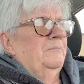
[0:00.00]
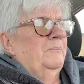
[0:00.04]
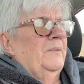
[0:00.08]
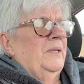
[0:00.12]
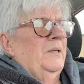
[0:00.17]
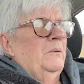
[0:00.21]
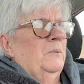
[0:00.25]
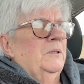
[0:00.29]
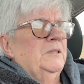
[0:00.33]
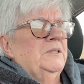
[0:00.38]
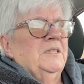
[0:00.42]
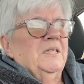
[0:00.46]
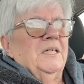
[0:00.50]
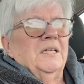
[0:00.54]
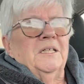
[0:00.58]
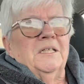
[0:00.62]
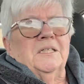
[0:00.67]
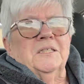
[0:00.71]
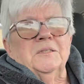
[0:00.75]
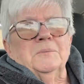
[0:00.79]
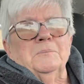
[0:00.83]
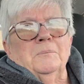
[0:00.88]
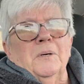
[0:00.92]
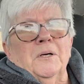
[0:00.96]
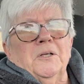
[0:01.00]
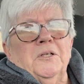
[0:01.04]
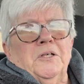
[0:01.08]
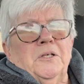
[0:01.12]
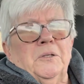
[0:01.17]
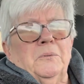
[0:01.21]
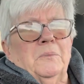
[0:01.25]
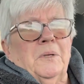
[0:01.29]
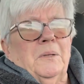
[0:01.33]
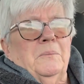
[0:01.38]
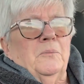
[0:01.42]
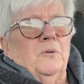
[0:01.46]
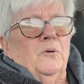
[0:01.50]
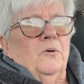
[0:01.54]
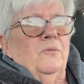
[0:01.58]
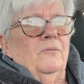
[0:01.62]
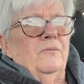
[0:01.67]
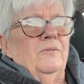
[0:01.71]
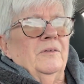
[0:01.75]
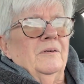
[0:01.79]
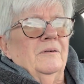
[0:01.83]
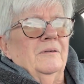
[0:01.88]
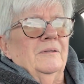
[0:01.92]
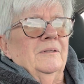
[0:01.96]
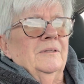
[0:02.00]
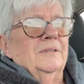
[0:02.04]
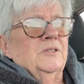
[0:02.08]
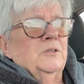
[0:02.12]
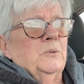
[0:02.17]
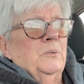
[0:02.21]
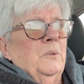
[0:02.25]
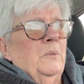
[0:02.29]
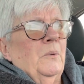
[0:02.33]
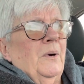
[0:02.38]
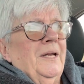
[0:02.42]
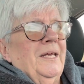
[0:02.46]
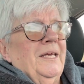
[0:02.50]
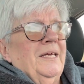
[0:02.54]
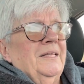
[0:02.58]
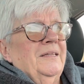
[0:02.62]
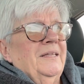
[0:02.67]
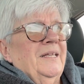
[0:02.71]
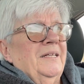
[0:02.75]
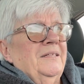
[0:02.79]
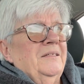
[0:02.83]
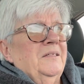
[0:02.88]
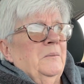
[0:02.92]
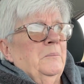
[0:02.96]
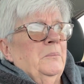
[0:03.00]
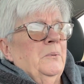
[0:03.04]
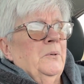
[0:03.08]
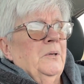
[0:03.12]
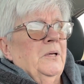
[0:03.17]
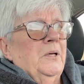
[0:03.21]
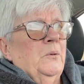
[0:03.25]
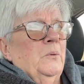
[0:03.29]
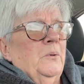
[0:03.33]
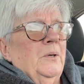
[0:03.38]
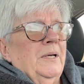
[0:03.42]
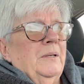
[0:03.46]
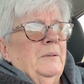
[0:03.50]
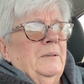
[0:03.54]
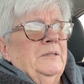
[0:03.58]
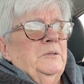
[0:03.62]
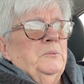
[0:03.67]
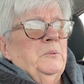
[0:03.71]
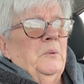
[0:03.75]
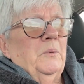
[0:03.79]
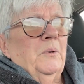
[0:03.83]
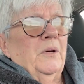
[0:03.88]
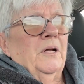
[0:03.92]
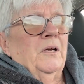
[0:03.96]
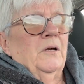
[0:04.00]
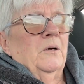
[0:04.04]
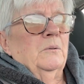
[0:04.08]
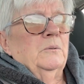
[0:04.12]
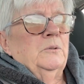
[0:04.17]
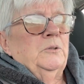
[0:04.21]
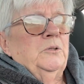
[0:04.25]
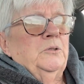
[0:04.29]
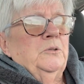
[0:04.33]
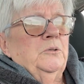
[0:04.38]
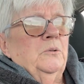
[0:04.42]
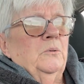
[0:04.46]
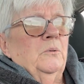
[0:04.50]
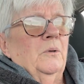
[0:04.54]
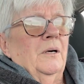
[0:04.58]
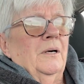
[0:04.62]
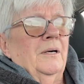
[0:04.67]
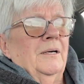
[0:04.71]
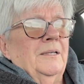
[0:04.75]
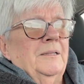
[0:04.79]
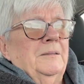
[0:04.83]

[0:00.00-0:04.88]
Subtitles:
He wants to get his bunion removed. So we want to get that done pretty quick because we want to go to, I